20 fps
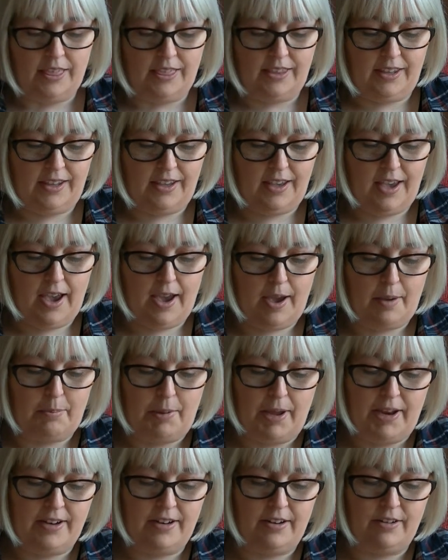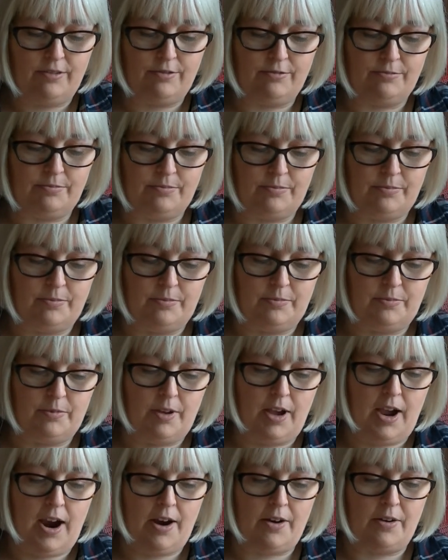The Pendle
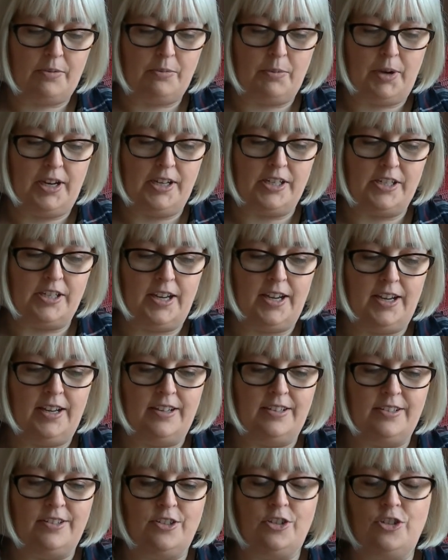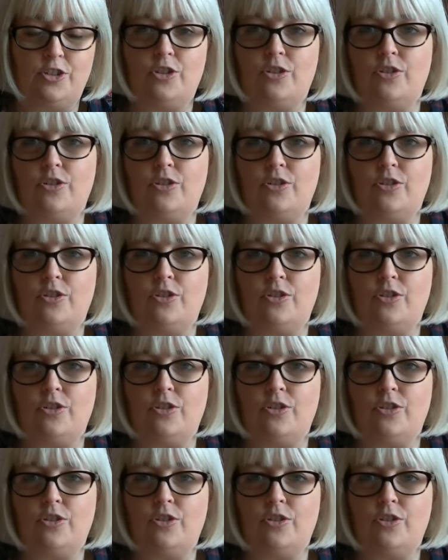Aran weight is